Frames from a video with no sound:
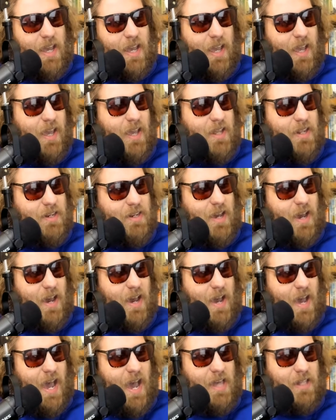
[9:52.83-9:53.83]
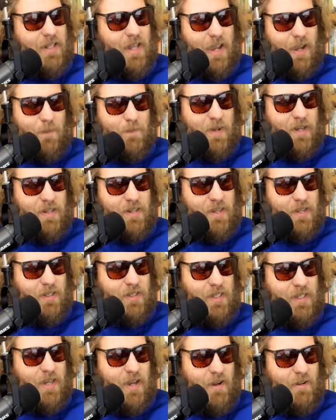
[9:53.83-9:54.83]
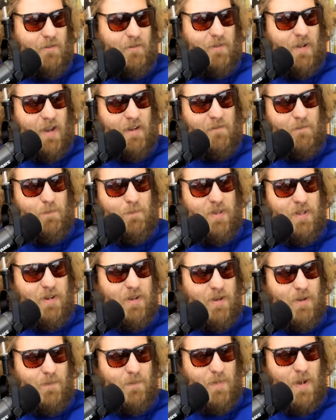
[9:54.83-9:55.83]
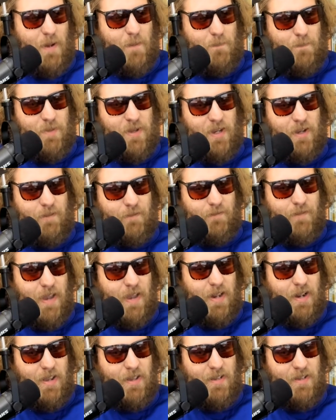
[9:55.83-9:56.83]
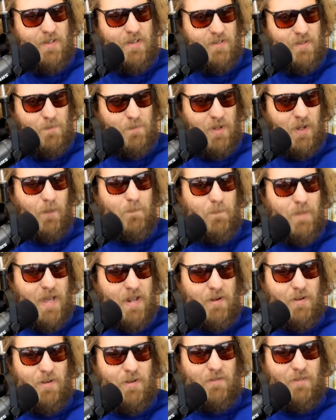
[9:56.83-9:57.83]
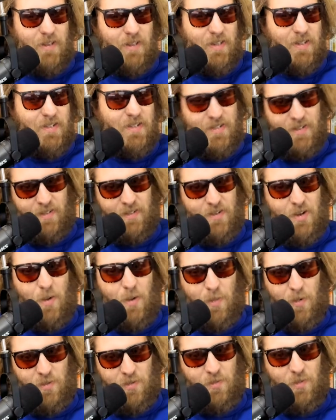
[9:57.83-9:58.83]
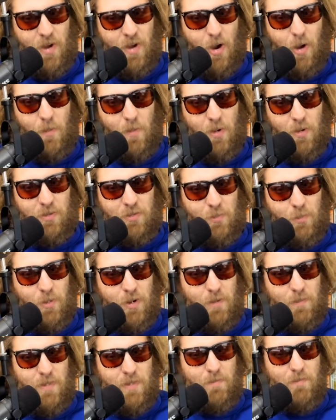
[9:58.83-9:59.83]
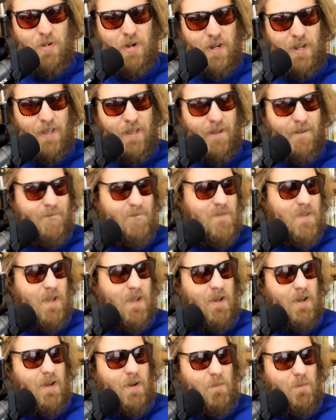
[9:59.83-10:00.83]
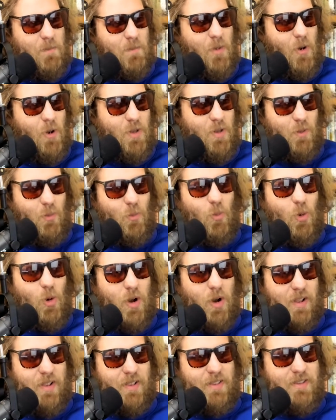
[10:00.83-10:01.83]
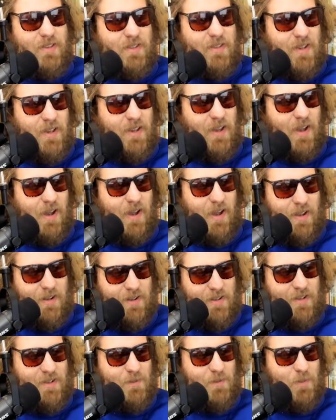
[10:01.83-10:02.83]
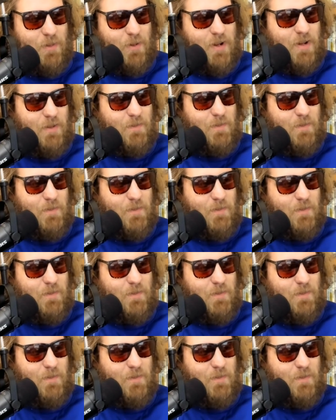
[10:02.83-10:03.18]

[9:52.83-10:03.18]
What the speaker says: And I like McNeely. I've been a big fan of his, a big better of his. He's almost won me money more than once. Disappointed